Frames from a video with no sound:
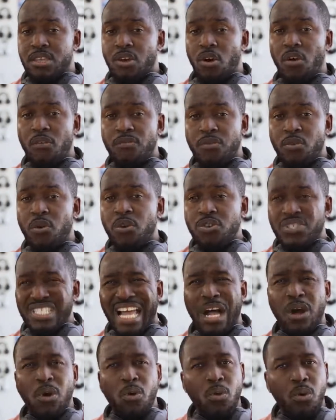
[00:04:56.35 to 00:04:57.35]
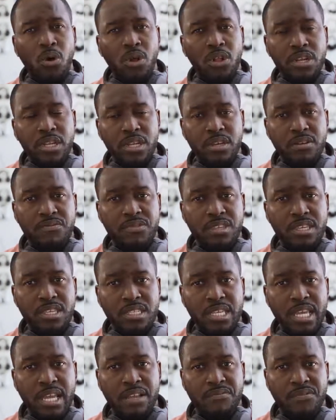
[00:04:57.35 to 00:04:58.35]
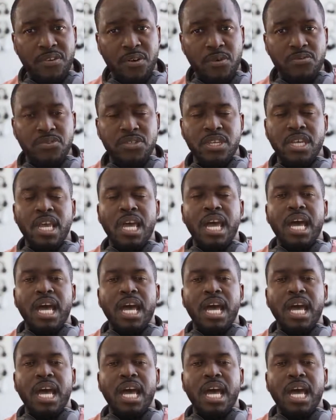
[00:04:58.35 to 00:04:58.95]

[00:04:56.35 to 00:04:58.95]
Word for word: the overall sound quality of these headphones,